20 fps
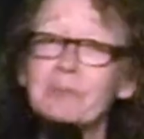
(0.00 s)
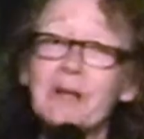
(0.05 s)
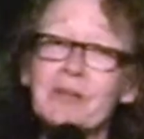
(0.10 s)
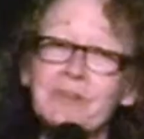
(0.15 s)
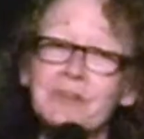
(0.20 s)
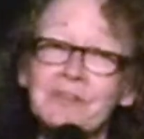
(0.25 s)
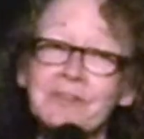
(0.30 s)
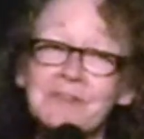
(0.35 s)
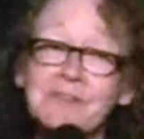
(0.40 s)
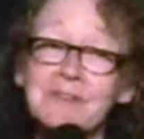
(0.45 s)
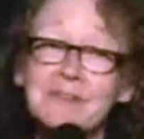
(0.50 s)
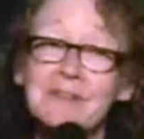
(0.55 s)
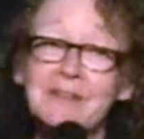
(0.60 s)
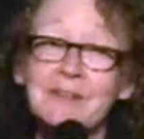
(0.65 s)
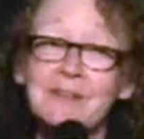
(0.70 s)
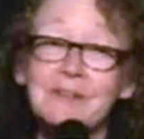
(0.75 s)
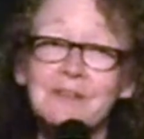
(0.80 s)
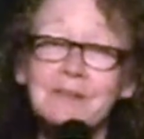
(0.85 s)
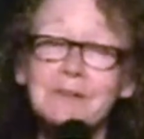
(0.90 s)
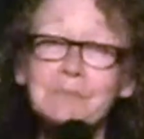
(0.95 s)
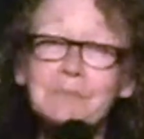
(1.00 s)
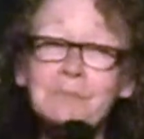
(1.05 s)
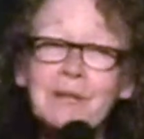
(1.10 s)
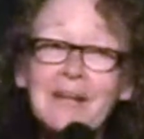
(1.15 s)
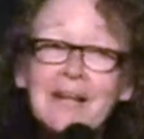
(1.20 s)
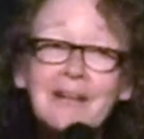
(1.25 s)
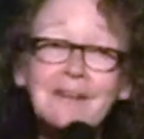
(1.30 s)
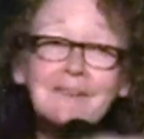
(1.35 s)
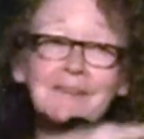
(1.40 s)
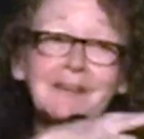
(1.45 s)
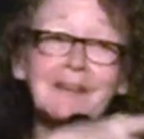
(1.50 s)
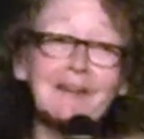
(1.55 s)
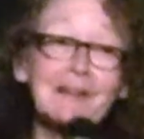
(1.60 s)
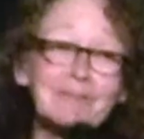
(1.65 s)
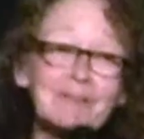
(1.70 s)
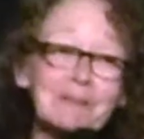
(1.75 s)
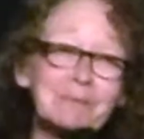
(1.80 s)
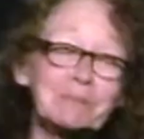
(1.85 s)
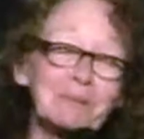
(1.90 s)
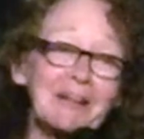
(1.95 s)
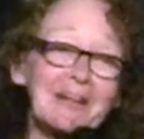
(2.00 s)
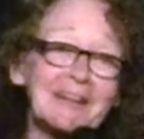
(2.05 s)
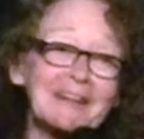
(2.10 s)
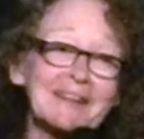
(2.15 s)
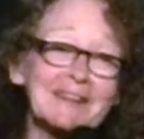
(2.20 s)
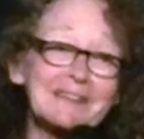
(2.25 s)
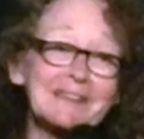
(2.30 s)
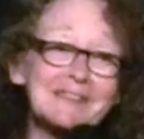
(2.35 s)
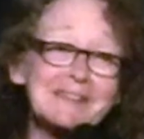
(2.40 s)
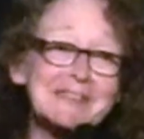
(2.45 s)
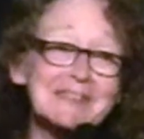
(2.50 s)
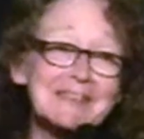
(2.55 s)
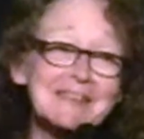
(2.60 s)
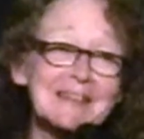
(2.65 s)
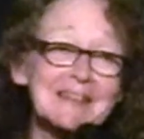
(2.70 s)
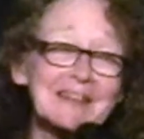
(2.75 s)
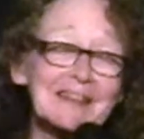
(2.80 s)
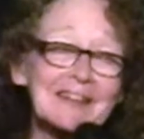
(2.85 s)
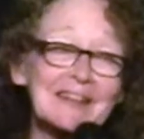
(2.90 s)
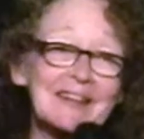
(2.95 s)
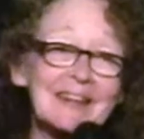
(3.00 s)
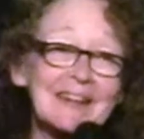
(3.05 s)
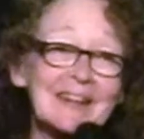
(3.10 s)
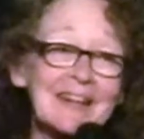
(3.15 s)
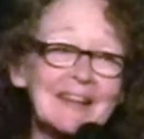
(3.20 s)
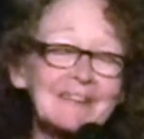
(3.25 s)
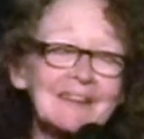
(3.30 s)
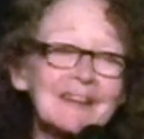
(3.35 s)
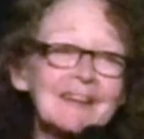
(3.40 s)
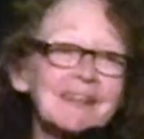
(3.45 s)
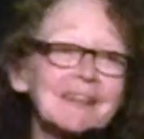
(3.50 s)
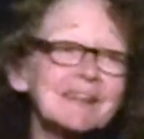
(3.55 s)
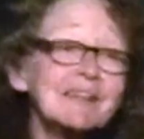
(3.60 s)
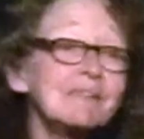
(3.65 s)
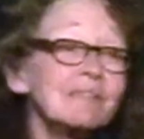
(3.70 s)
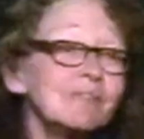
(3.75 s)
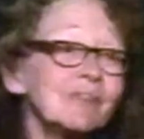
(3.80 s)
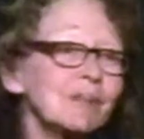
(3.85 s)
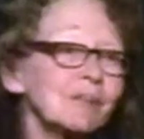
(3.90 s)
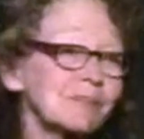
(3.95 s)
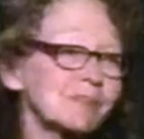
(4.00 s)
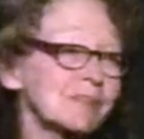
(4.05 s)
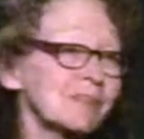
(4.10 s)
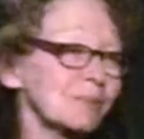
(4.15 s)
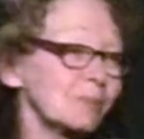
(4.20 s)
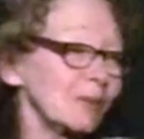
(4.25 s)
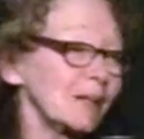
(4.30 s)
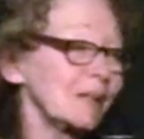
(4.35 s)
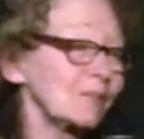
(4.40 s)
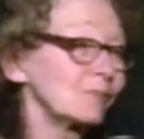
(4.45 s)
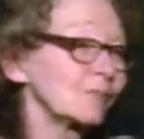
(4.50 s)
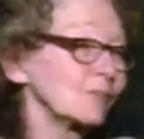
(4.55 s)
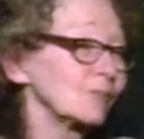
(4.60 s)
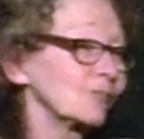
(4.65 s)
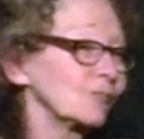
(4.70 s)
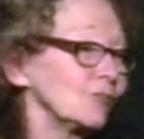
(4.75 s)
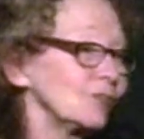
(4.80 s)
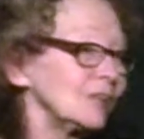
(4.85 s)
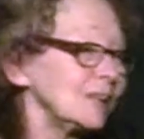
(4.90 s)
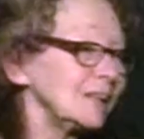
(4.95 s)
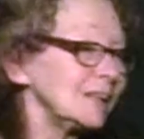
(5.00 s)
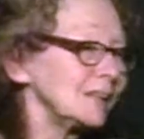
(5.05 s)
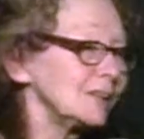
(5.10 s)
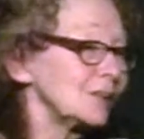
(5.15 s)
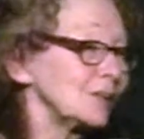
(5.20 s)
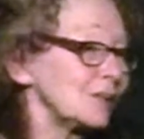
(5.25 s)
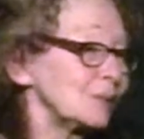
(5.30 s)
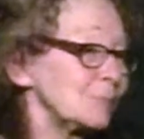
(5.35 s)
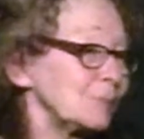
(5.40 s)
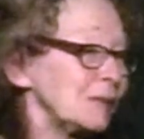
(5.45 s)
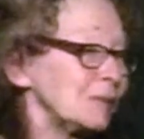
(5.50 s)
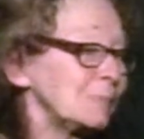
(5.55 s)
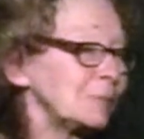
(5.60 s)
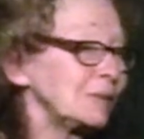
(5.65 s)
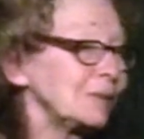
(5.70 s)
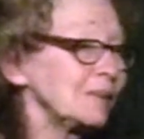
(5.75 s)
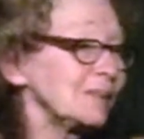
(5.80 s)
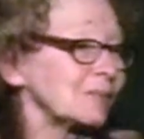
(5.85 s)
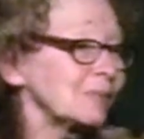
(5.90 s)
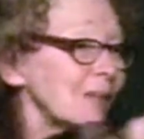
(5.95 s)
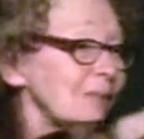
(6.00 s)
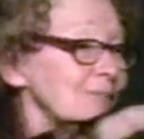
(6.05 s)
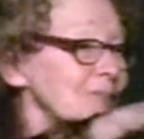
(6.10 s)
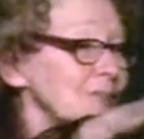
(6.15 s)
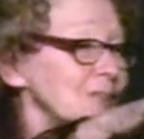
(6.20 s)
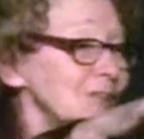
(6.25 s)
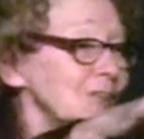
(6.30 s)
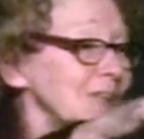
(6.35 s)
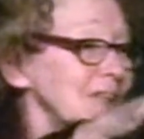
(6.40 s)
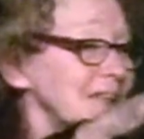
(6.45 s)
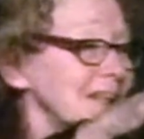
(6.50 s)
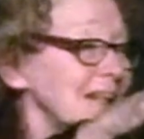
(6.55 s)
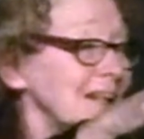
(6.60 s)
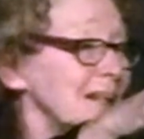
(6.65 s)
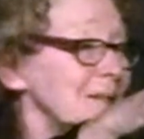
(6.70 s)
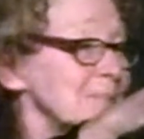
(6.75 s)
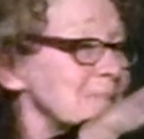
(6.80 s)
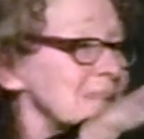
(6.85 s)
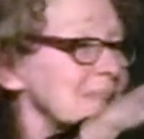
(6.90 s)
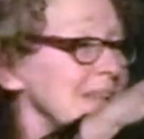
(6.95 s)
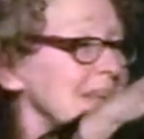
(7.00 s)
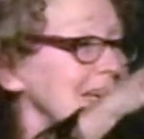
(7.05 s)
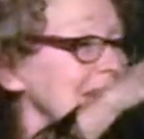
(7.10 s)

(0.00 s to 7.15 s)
mothers to make the heavy blankets and then give those away for free to the people in the refugee camps.